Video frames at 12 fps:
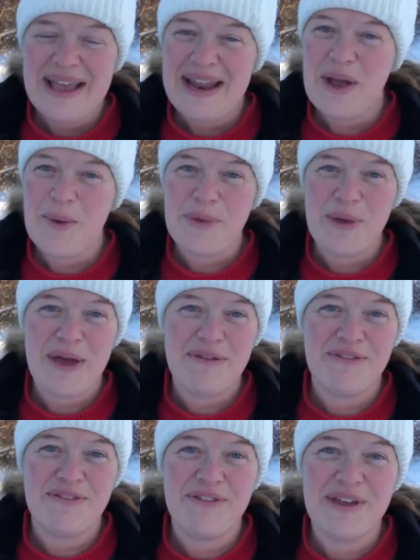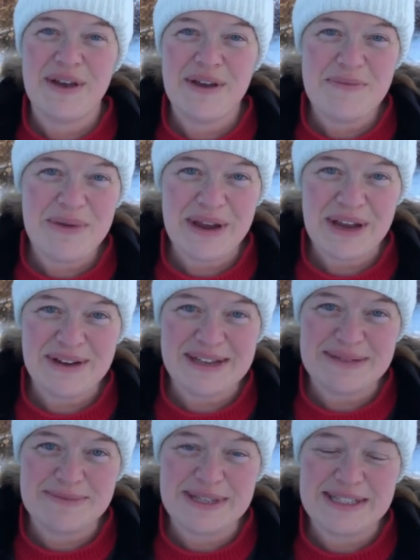I hope you have a very Merry
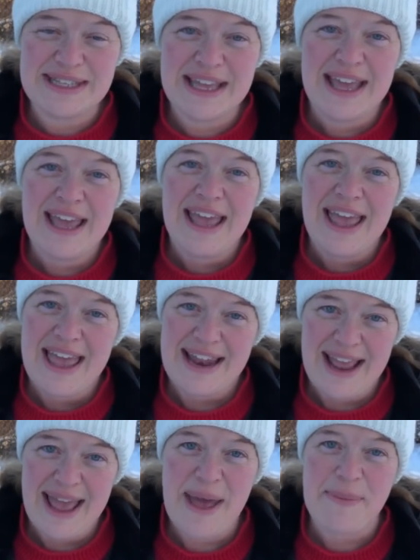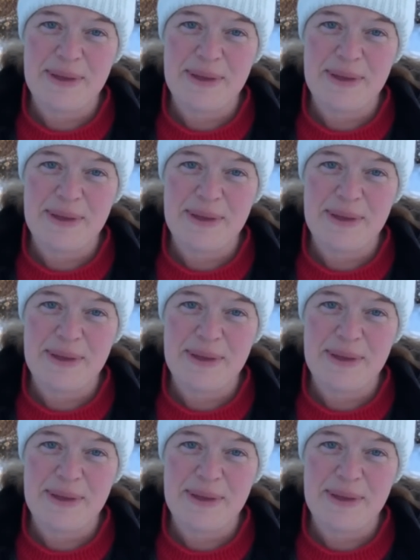Christmas and a Happy